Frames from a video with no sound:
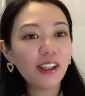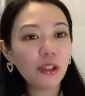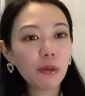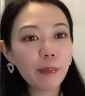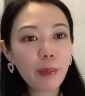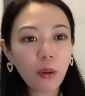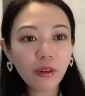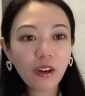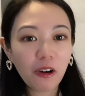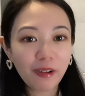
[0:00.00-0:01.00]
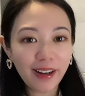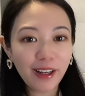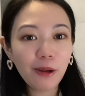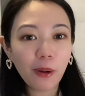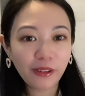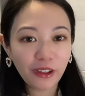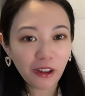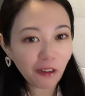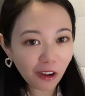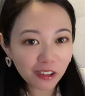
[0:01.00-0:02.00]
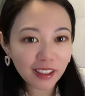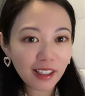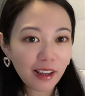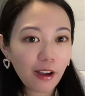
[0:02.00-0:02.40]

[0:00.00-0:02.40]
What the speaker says: You were born already 1 year old.